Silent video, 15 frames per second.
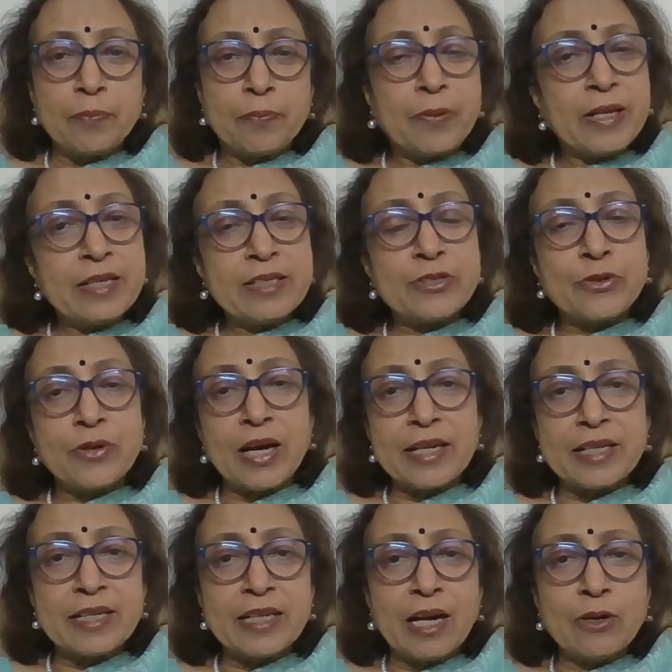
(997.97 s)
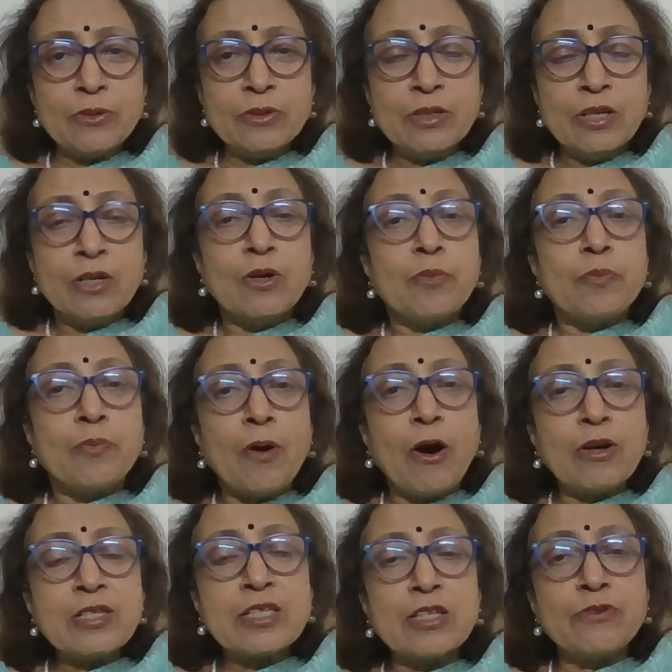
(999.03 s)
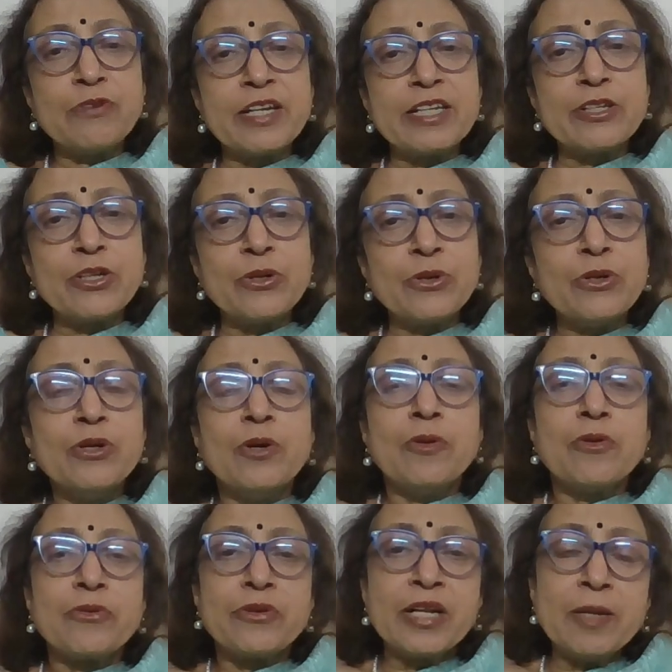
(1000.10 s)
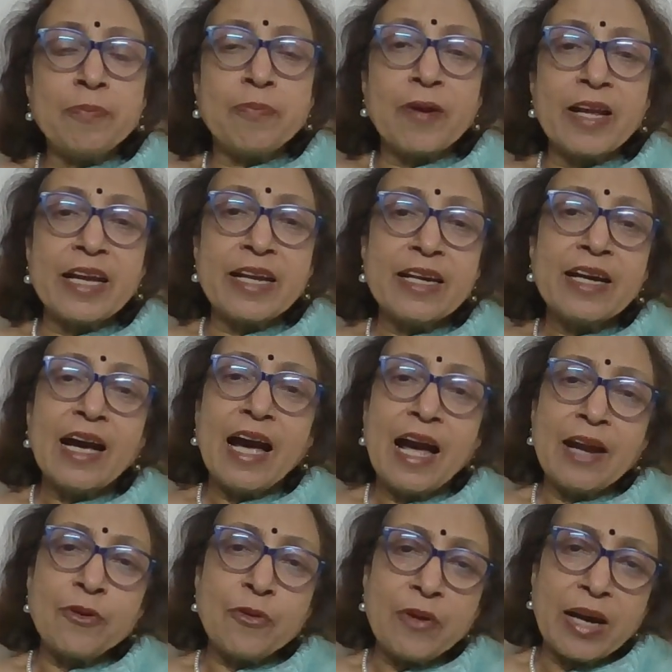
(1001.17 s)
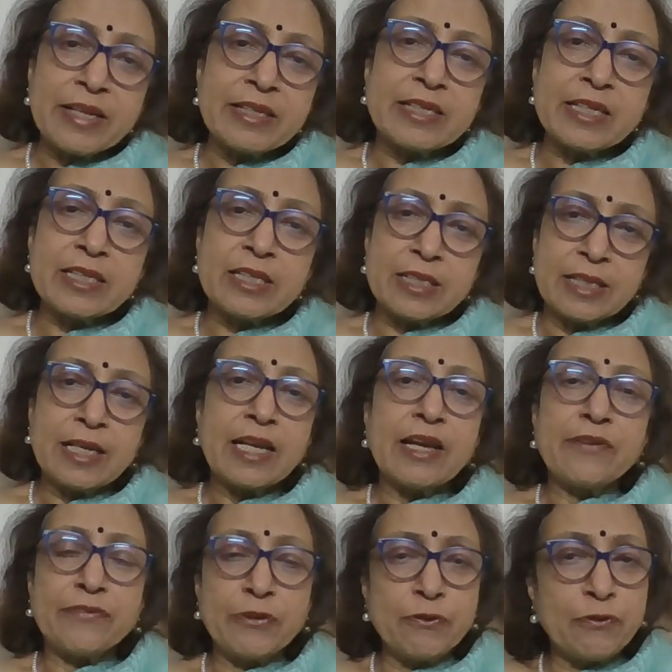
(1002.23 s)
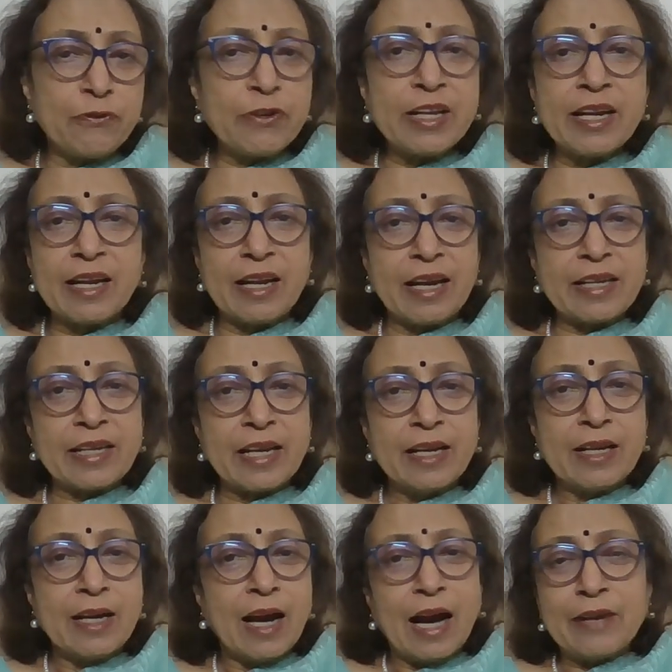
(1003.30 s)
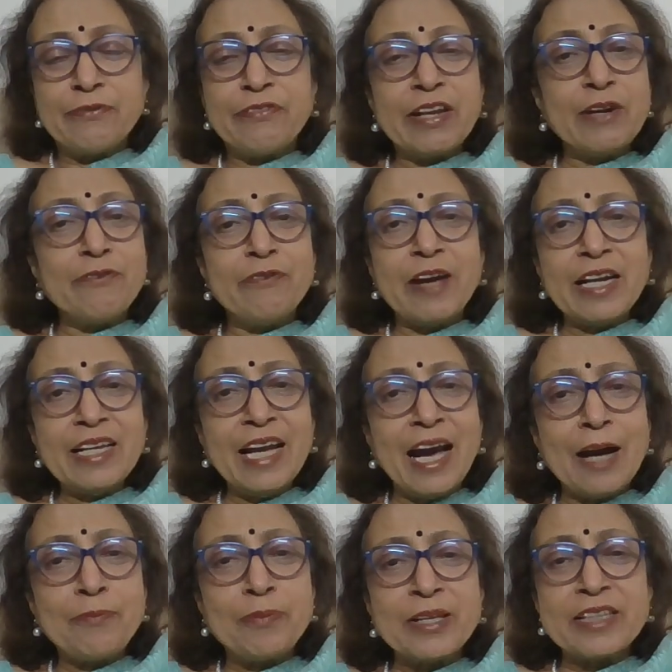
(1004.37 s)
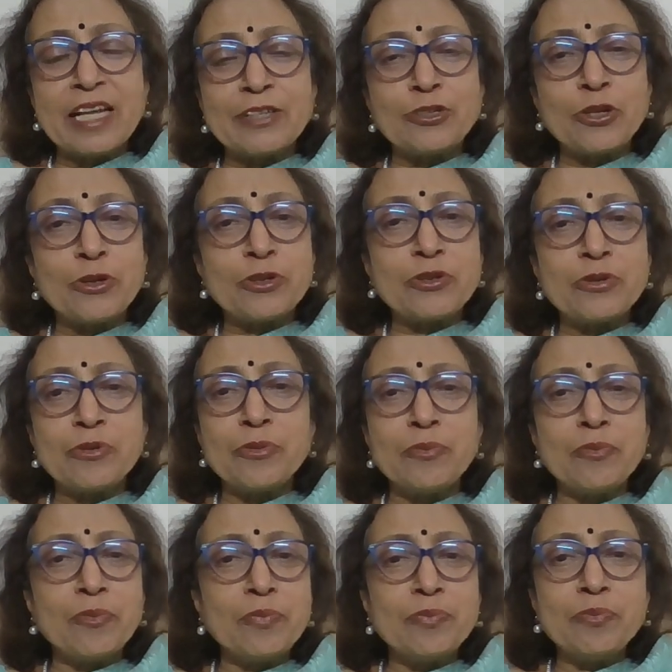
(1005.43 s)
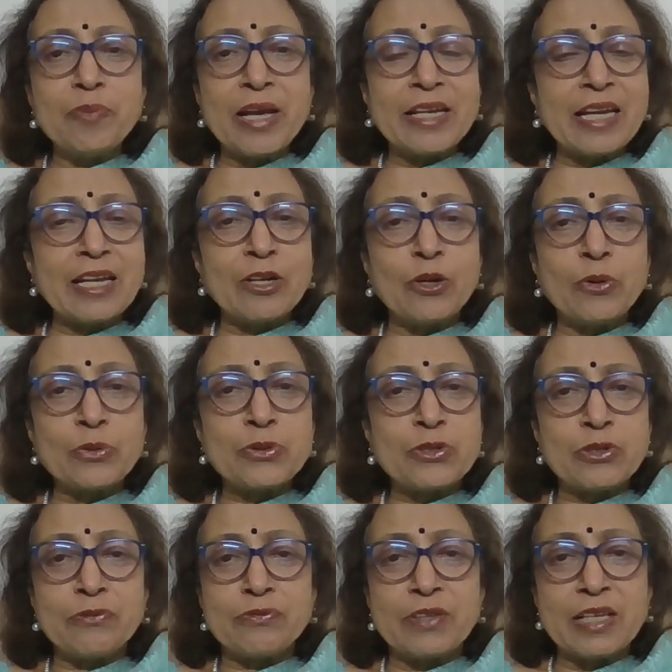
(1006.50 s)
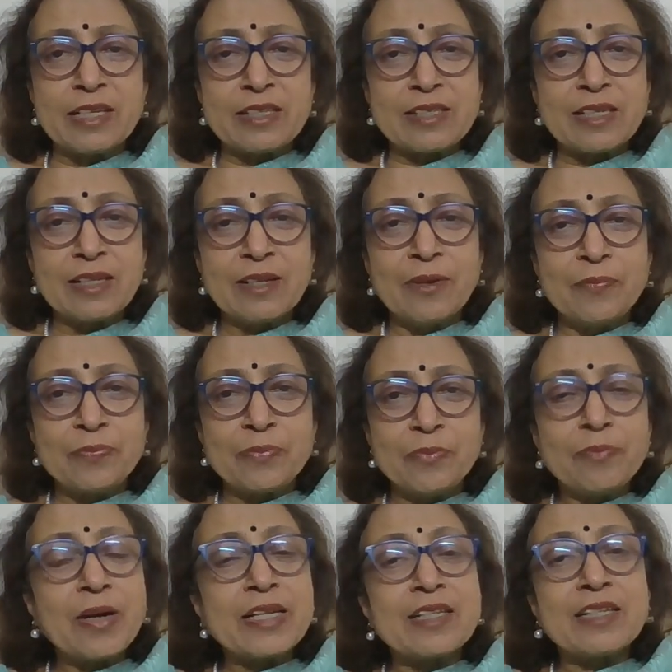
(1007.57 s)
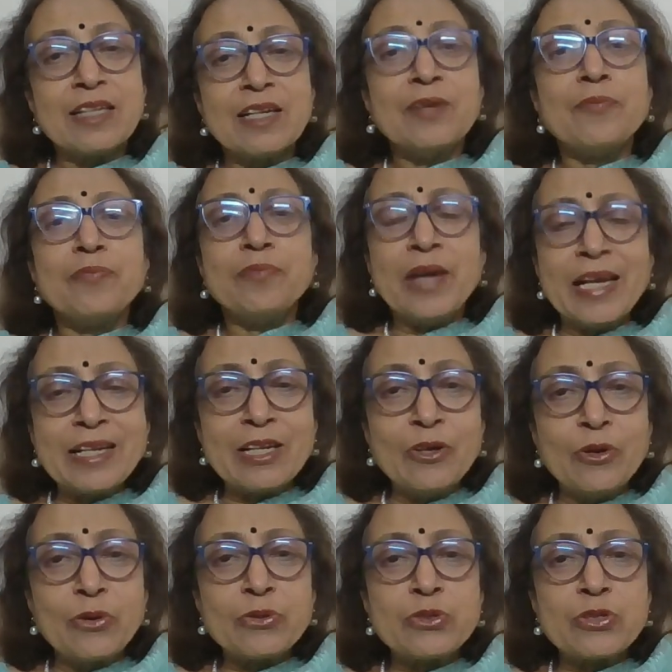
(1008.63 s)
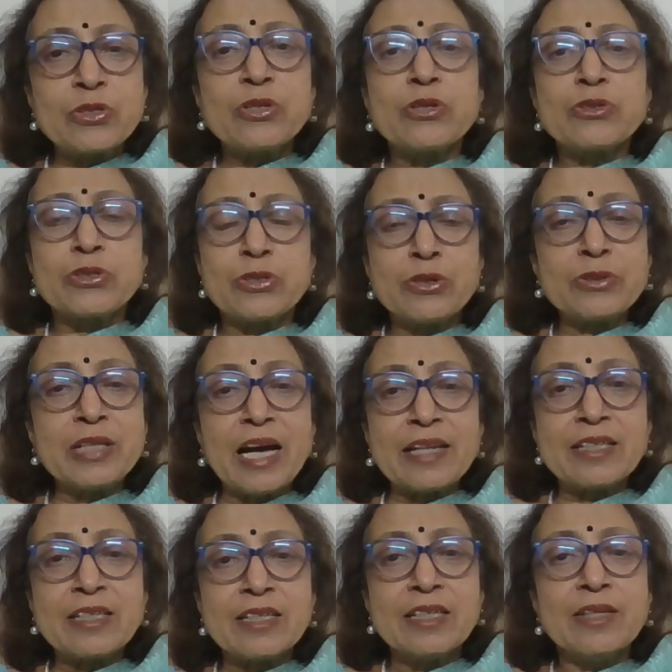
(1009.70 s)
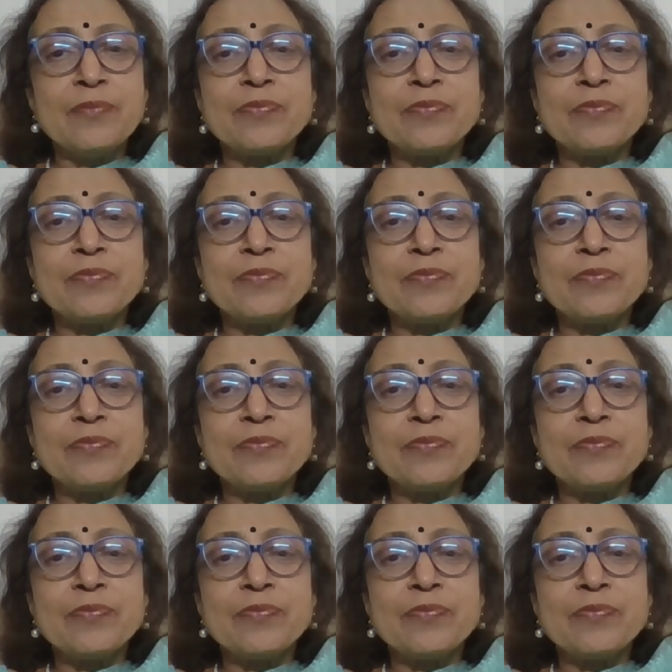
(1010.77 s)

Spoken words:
Please write down, pause the video, replay, and write it if you feel like. I feel very happy that you're making notes of these, but make notes so that